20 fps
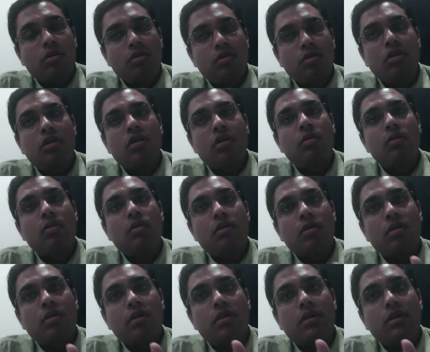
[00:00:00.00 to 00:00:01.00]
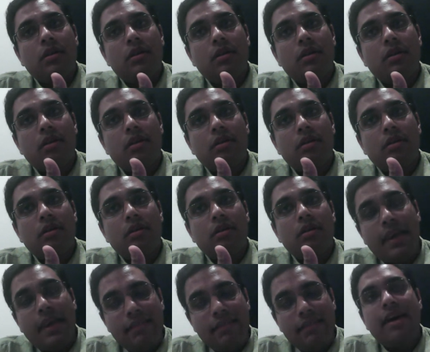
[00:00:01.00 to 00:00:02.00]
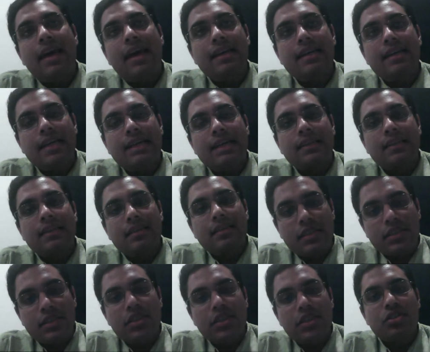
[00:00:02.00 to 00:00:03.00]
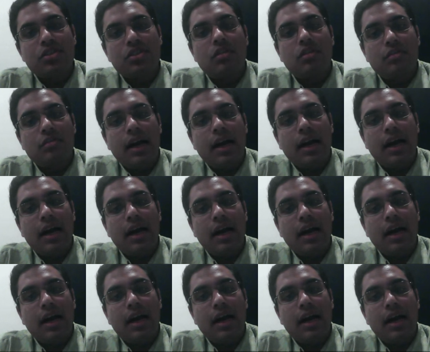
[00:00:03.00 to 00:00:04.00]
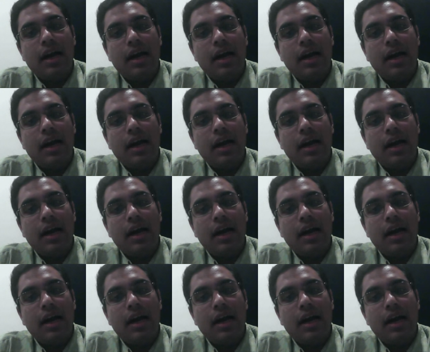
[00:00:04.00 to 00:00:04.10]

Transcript: took, in invalidating the decision of the High Court,